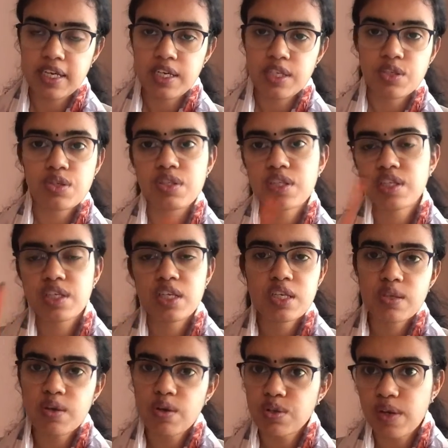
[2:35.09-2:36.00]
So this
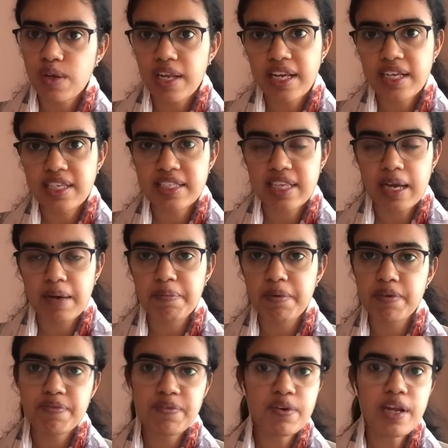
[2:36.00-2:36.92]
is also an
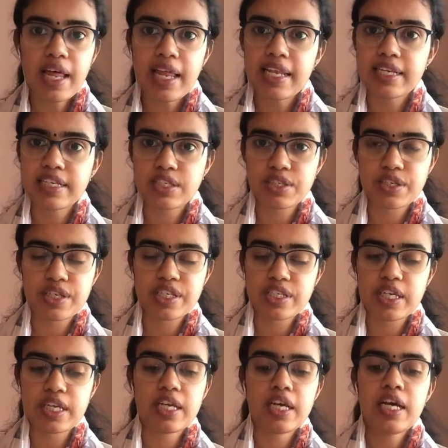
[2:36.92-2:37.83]
example for
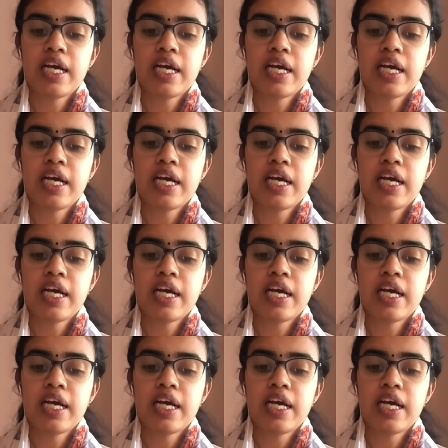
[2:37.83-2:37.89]
alliteration.